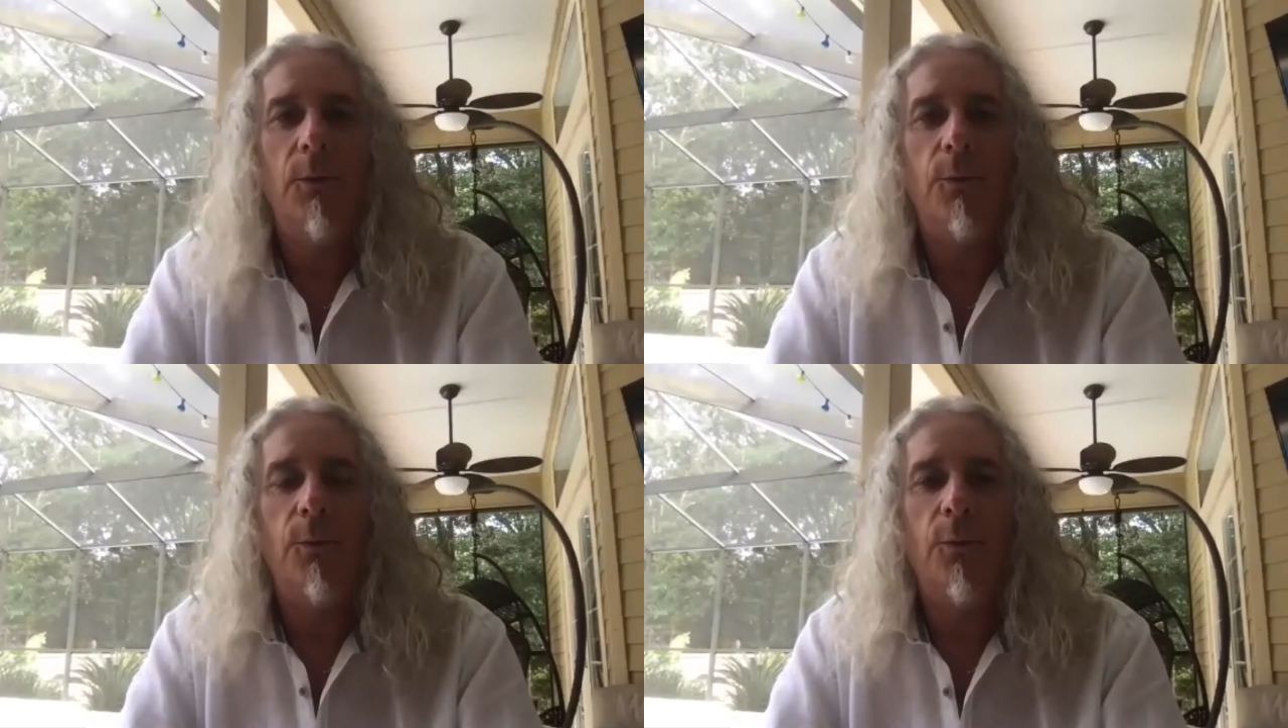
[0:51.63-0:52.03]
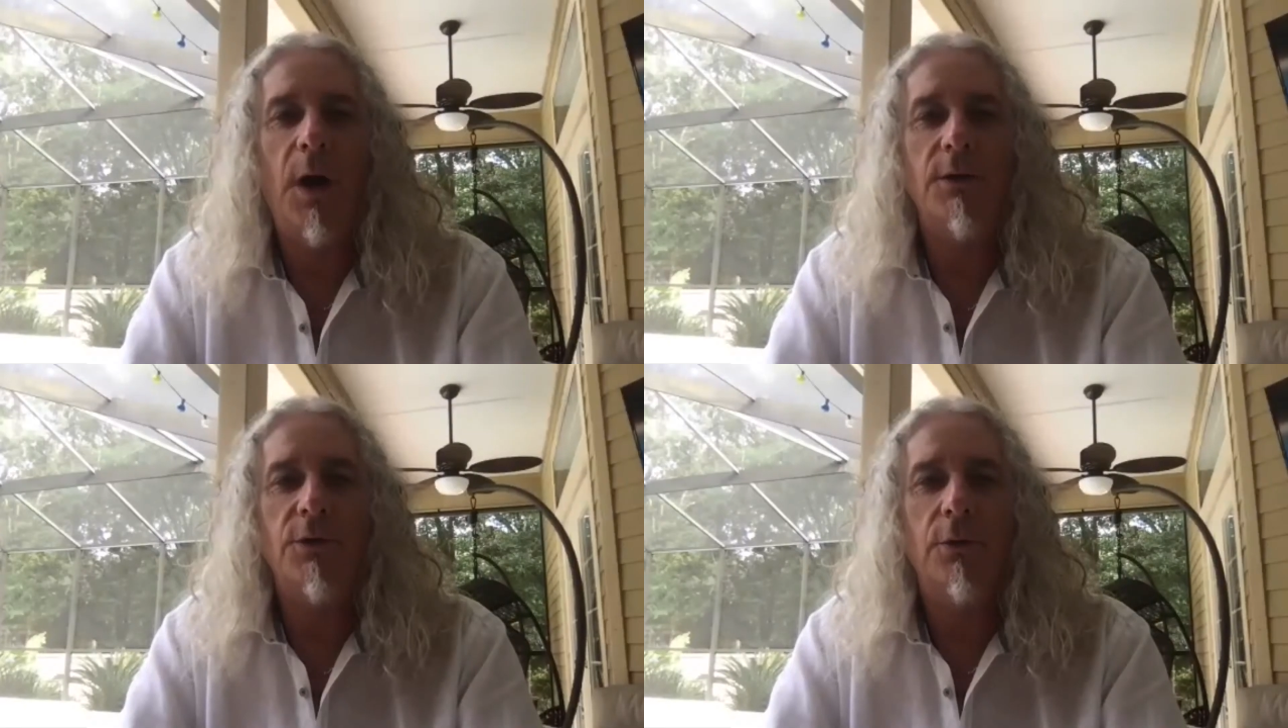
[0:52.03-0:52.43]

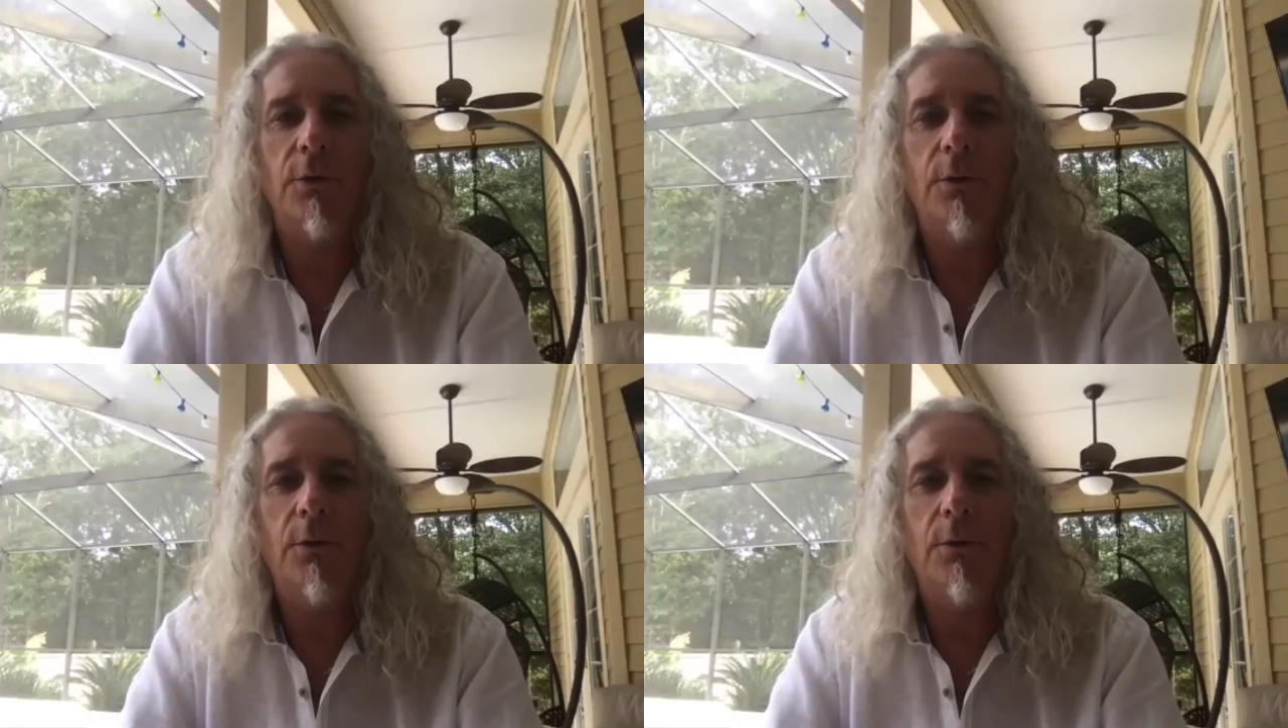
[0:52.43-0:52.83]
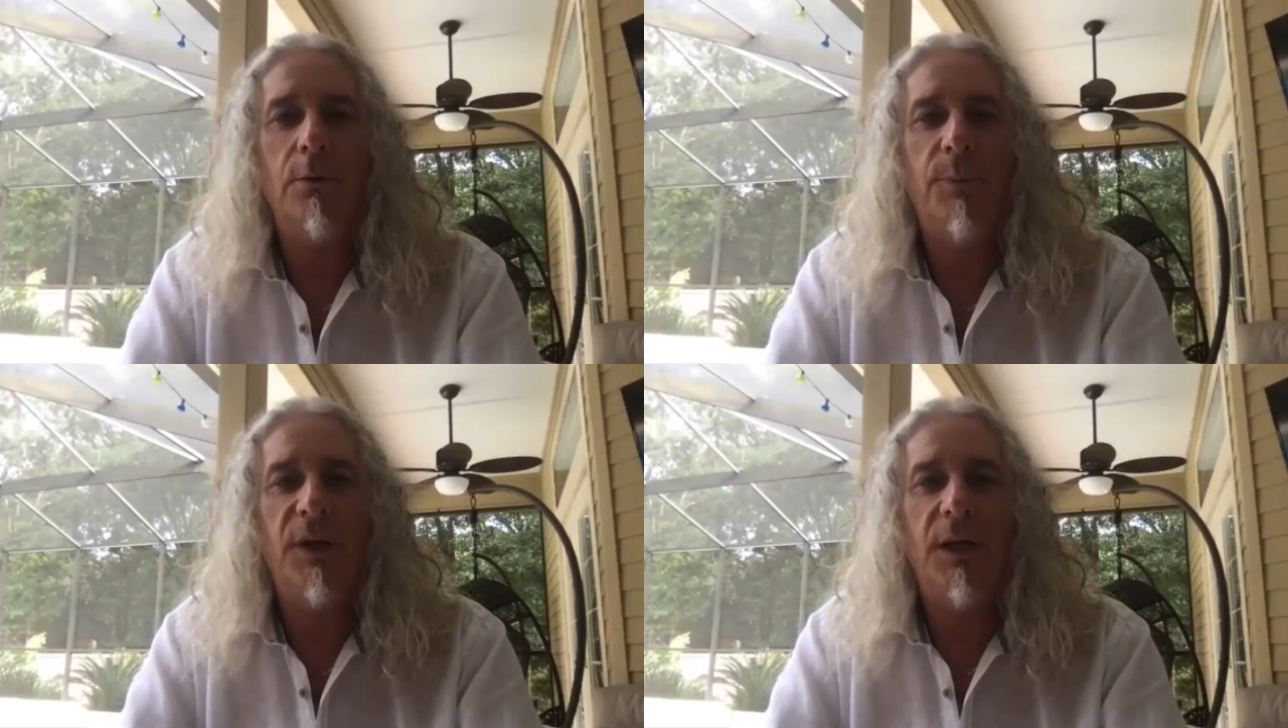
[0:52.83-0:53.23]
Right.
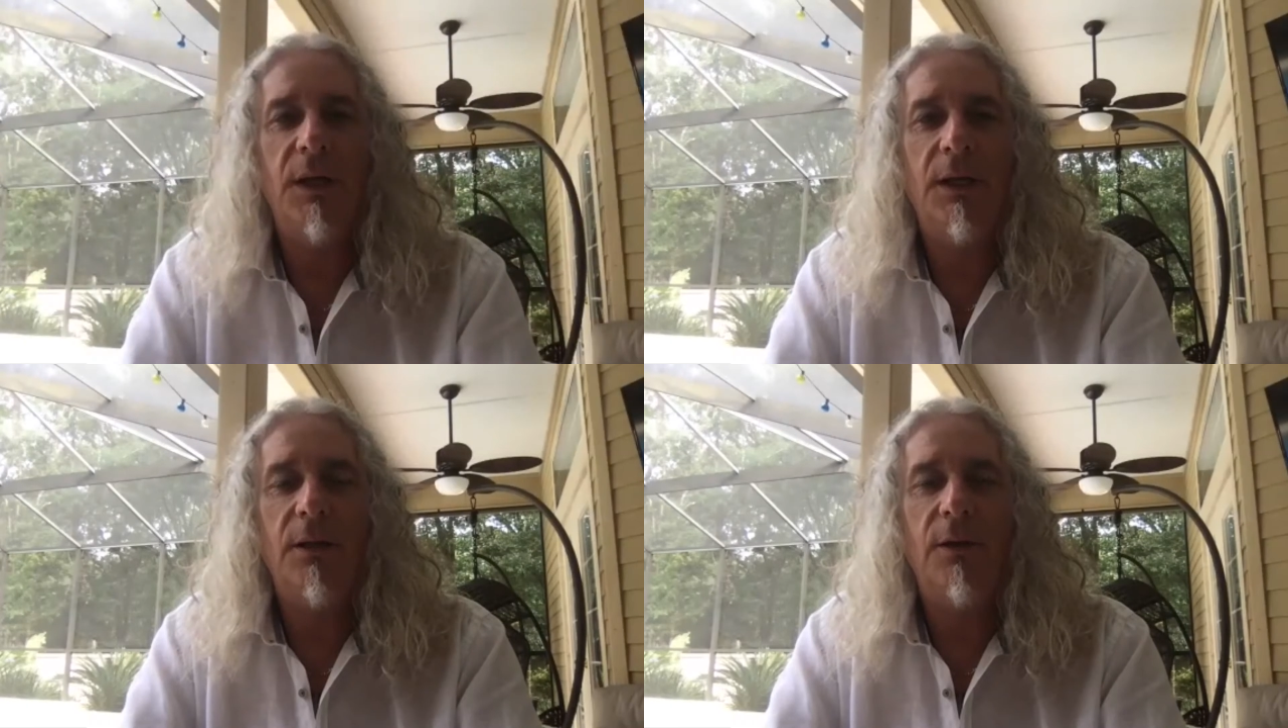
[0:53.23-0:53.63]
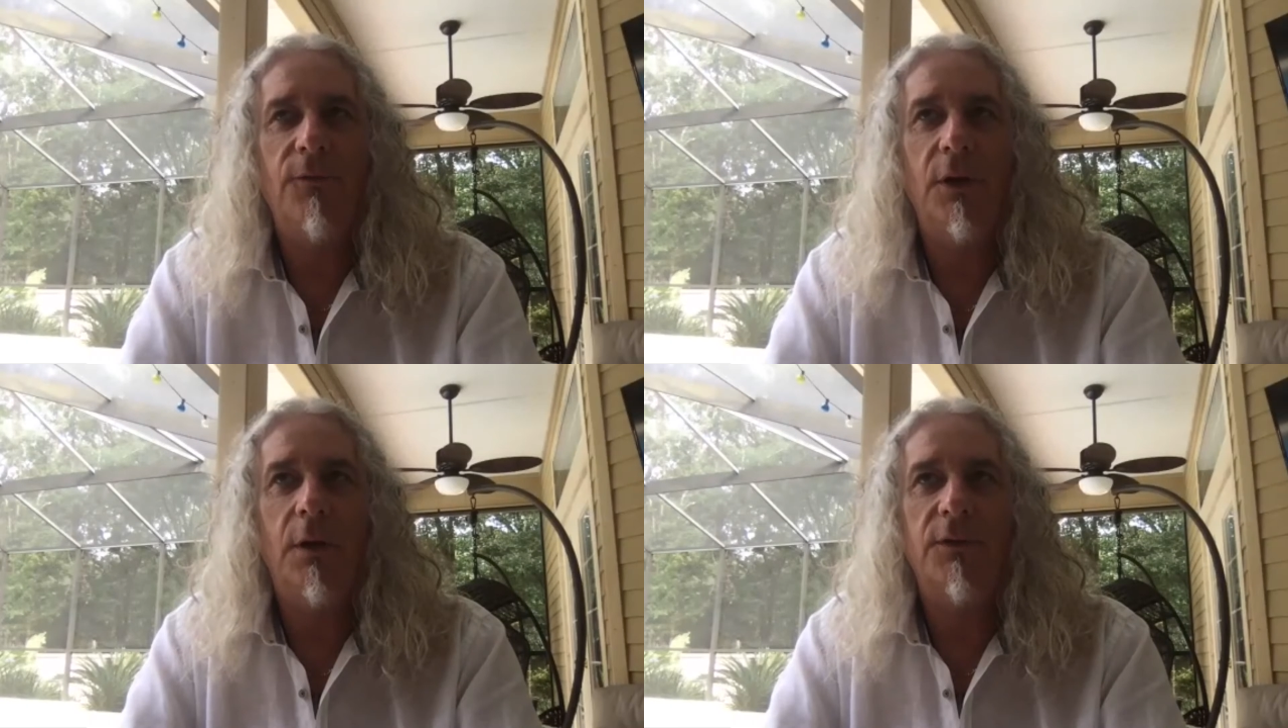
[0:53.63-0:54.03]
So beginning in the field.